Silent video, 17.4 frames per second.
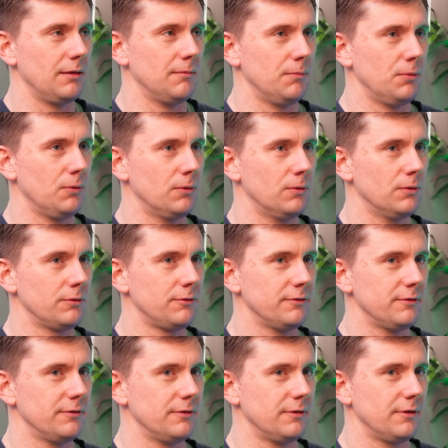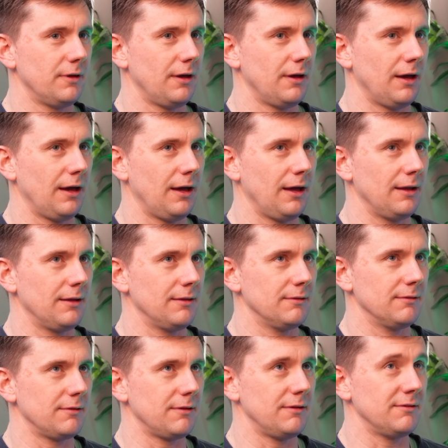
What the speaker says: important and is